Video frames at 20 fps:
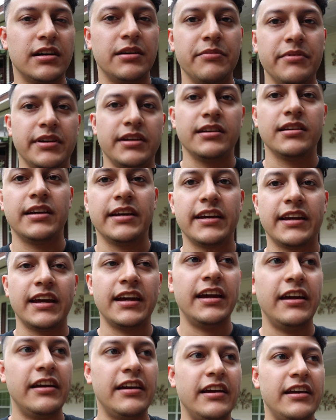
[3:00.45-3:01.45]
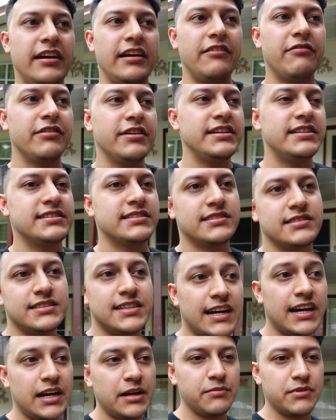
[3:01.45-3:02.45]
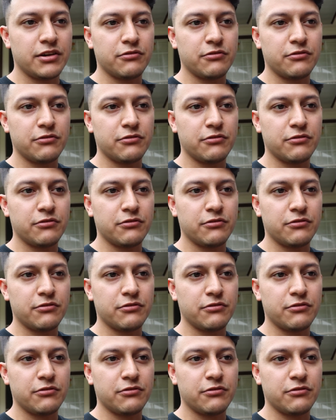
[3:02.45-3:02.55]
I mean, like, every time